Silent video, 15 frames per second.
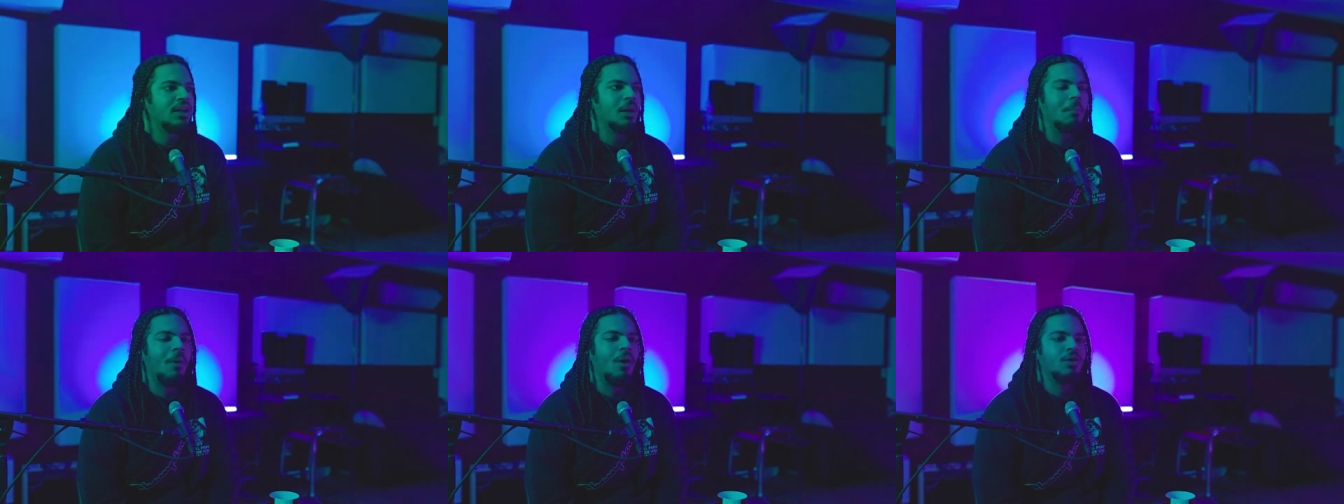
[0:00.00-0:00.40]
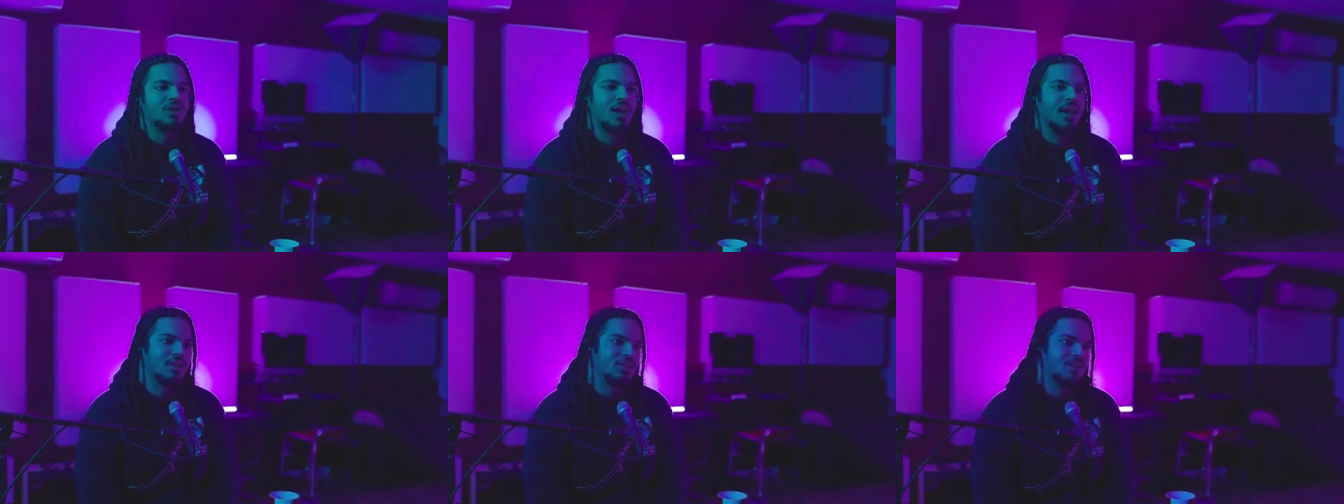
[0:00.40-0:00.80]
an
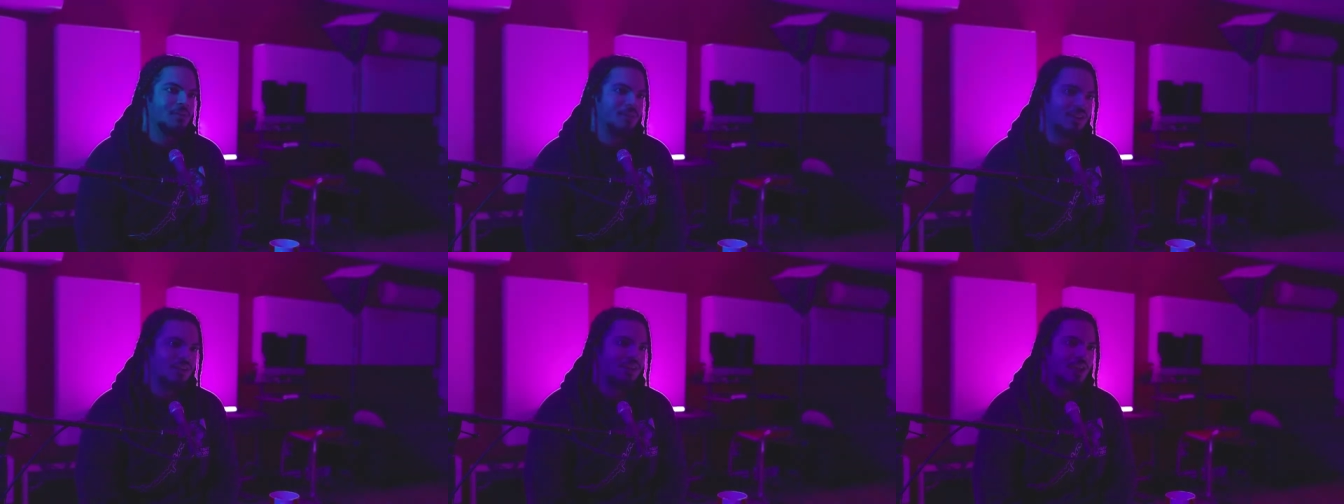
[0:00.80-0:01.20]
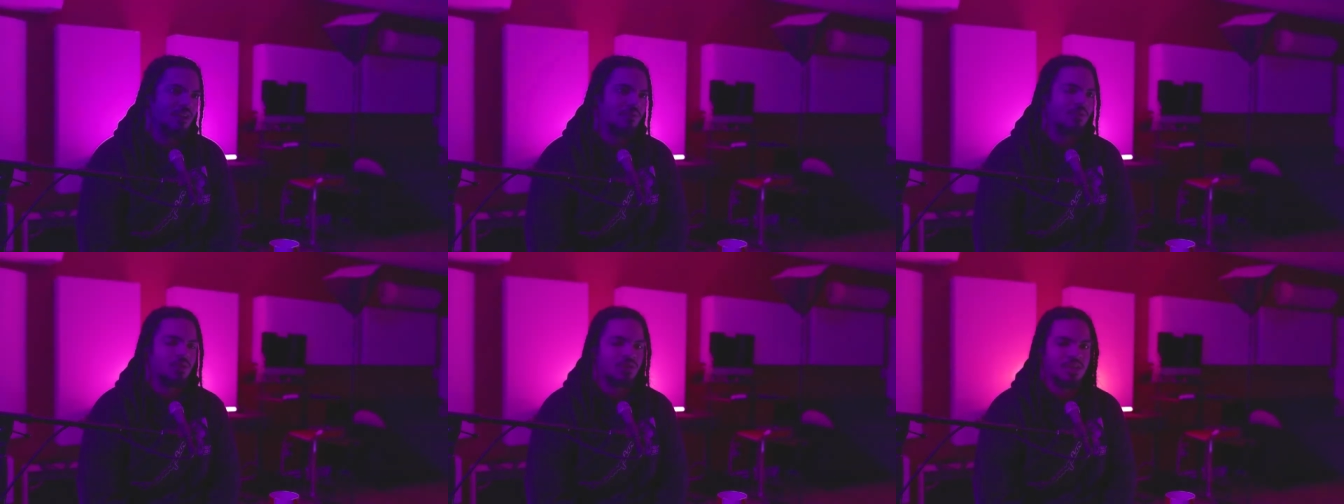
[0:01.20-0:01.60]
emotion out of somebody. You
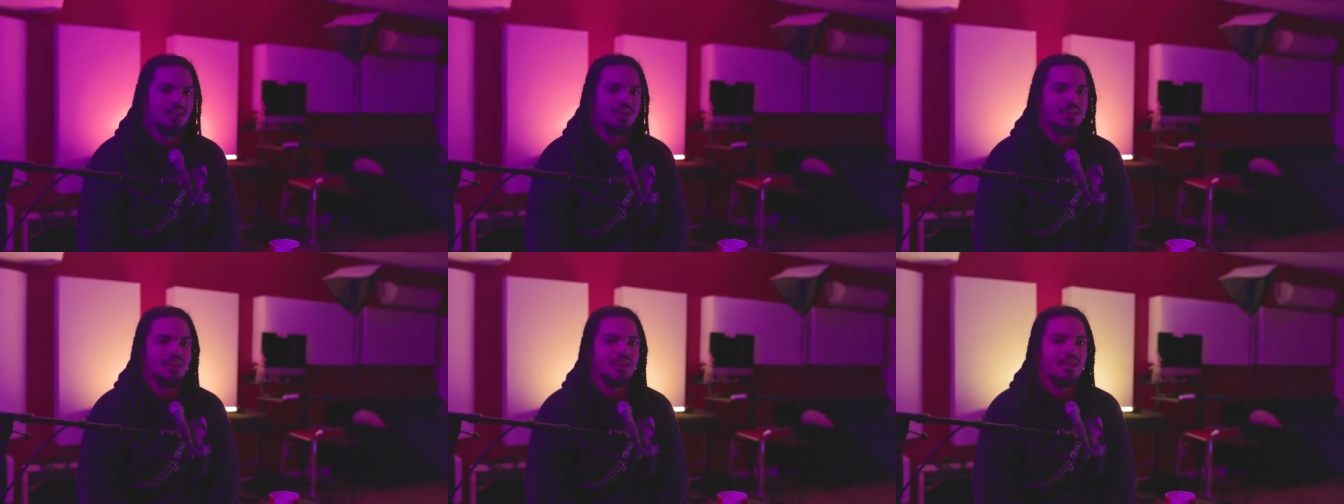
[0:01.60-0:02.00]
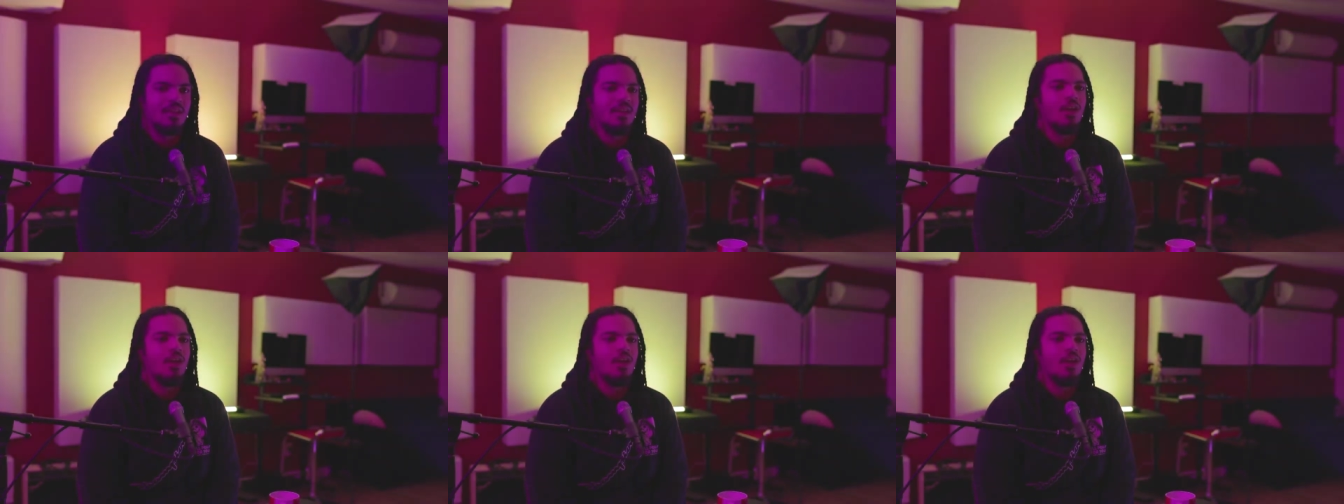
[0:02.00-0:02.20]
can't force anything.